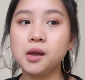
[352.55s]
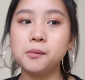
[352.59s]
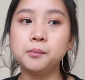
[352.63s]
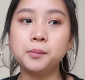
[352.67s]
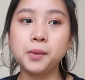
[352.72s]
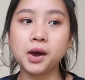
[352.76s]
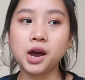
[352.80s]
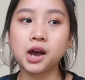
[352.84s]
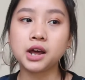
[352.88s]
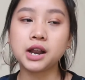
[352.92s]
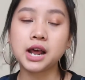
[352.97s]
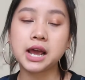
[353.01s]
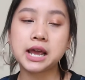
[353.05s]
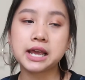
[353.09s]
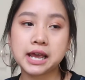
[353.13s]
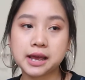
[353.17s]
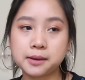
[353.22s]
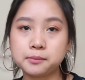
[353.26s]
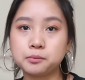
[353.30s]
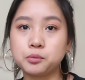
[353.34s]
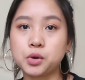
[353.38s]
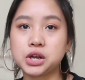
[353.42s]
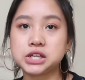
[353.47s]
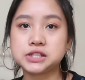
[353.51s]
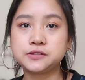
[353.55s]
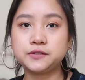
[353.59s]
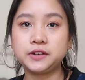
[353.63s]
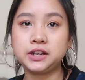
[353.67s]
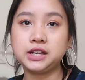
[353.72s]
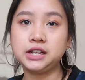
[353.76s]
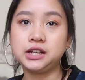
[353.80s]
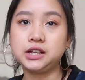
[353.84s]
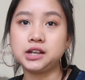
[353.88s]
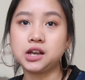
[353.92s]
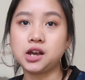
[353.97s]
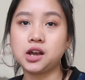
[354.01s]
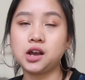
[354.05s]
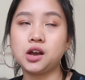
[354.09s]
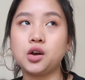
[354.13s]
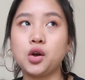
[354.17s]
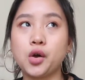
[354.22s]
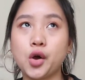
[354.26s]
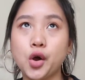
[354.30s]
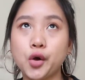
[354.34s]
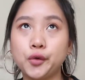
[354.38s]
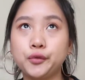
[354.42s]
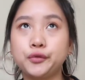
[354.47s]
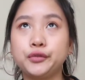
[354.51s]
but I am breastfeeding.
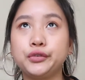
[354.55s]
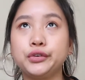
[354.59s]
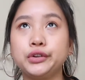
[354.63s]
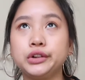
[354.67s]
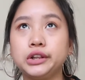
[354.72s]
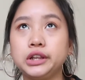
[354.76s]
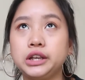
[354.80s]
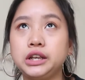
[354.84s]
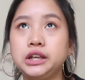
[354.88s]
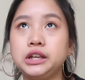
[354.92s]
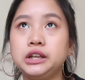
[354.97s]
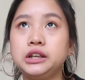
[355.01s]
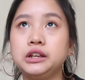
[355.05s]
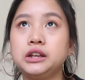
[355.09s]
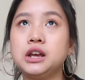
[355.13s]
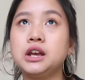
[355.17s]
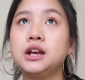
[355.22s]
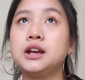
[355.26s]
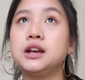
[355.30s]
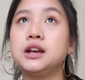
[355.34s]
Hopefully